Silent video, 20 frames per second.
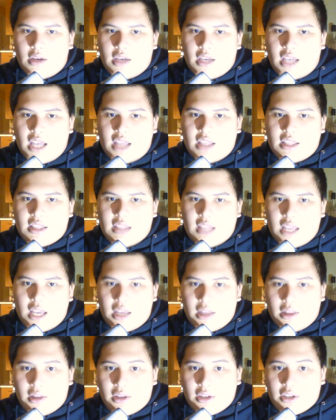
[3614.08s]
Yet
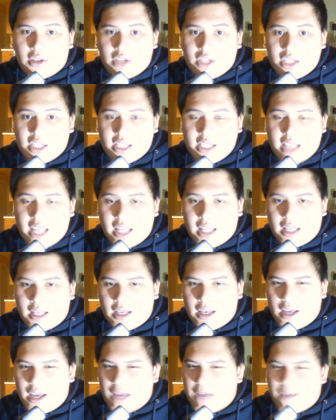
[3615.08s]
they look just as deadly,
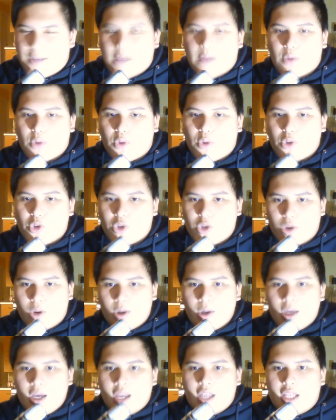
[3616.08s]
if not more so,
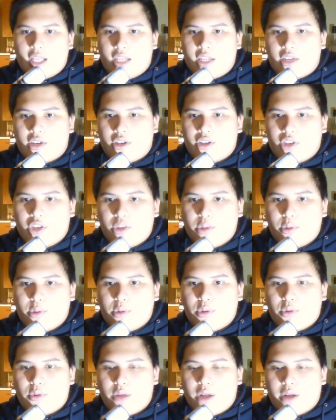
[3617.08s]
than their
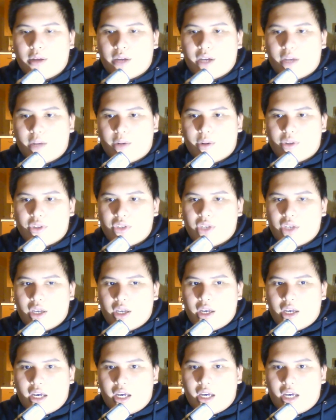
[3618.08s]
human realm counterparts.
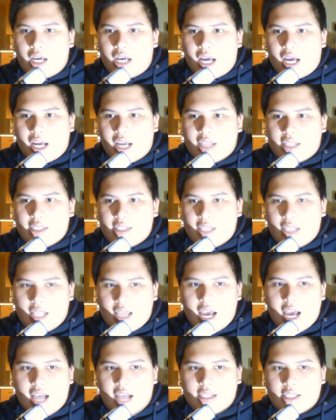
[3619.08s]
I can see
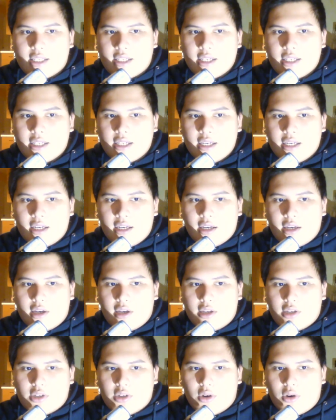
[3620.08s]
that.
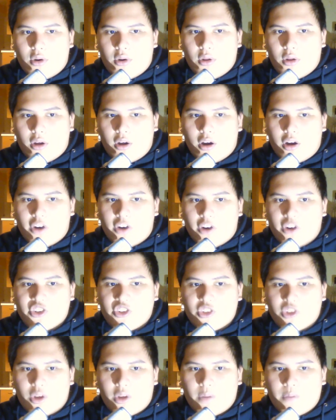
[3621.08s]
It's a whole
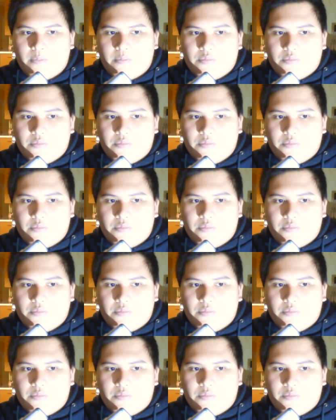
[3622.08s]
arsenal.